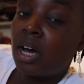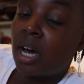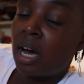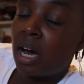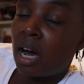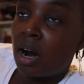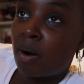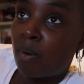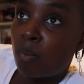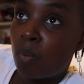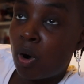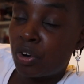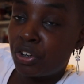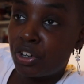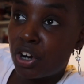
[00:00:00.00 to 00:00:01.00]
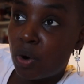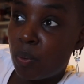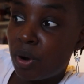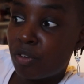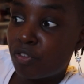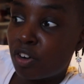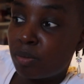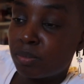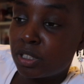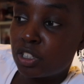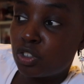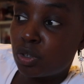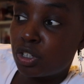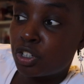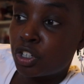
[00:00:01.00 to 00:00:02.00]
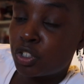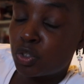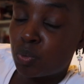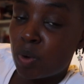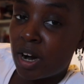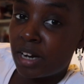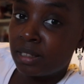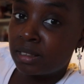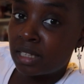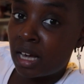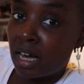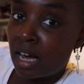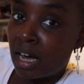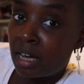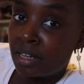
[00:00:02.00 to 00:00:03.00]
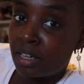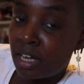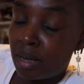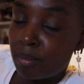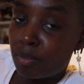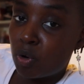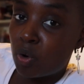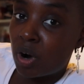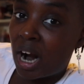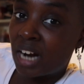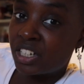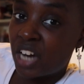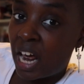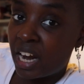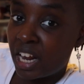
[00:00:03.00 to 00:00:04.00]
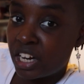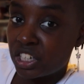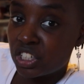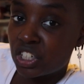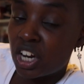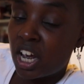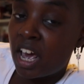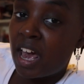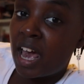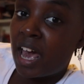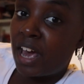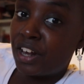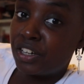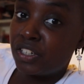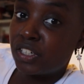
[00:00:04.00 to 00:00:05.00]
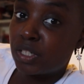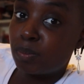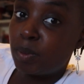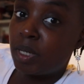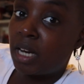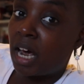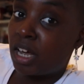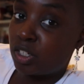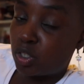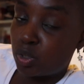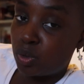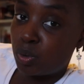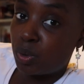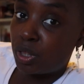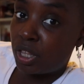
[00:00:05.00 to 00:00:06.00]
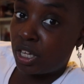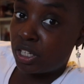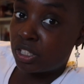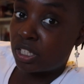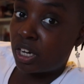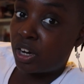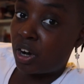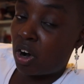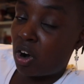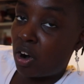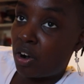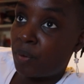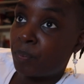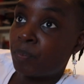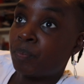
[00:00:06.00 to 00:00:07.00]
her walking away from situations where it's a game or a challenge, and she's been asked to do things that are,